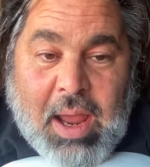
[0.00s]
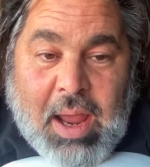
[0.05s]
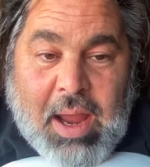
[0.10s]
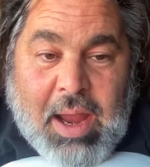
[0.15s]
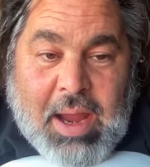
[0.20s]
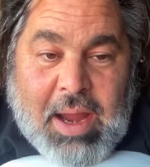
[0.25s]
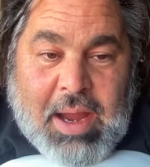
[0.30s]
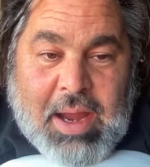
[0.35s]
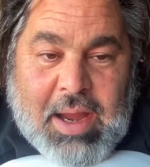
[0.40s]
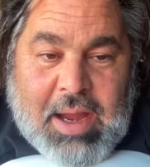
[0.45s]

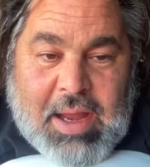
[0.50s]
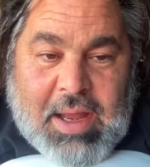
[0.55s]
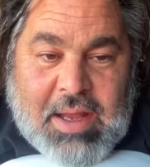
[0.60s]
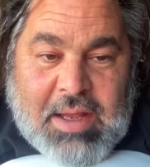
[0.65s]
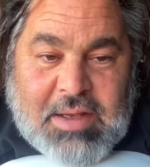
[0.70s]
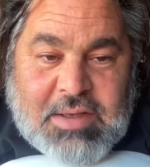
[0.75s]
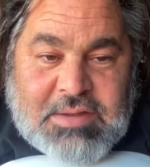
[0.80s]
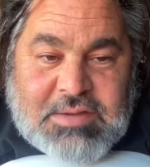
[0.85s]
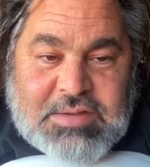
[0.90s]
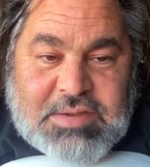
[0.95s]

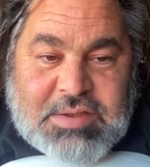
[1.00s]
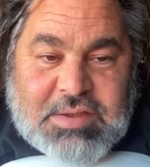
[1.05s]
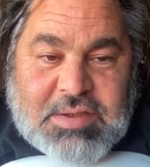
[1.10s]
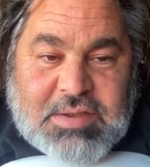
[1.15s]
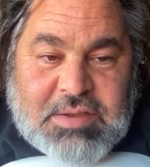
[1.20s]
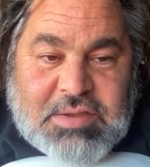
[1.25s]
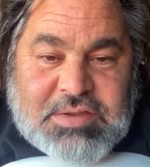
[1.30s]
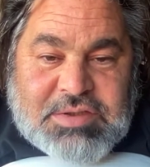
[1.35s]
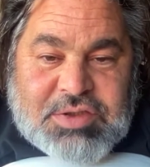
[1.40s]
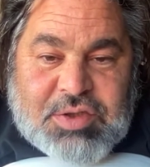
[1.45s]
And
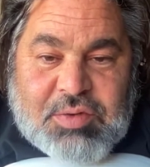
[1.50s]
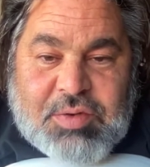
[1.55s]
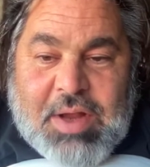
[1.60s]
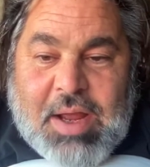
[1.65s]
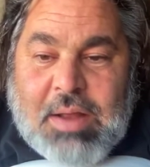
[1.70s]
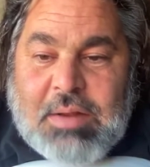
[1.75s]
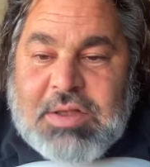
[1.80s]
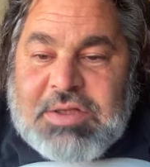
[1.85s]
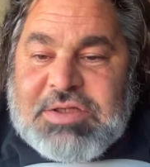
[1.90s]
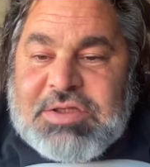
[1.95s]
so
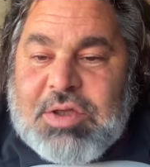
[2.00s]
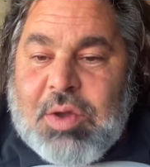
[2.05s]
now let's